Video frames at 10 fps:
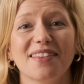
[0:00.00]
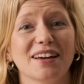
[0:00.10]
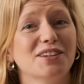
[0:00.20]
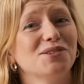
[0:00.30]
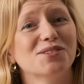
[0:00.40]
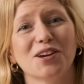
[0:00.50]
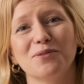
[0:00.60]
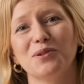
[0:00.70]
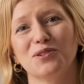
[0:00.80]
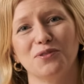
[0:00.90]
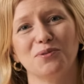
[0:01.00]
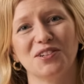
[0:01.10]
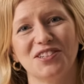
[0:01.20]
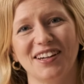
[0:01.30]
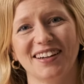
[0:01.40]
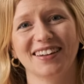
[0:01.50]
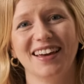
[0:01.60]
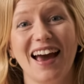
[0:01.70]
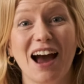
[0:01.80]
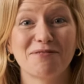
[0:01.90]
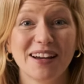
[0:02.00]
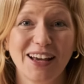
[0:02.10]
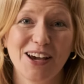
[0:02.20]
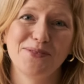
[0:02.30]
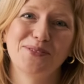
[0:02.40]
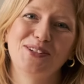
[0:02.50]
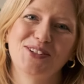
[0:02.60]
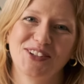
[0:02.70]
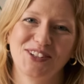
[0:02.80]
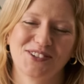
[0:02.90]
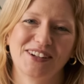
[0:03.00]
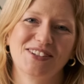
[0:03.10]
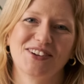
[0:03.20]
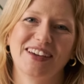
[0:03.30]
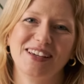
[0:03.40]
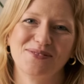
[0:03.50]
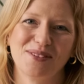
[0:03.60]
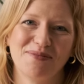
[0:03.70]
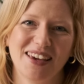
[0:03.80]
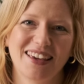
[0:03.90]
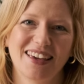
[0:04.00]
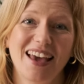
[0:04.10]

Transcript: Thank you so much for watching. I really hope you enjoyed drawing donkeys with me.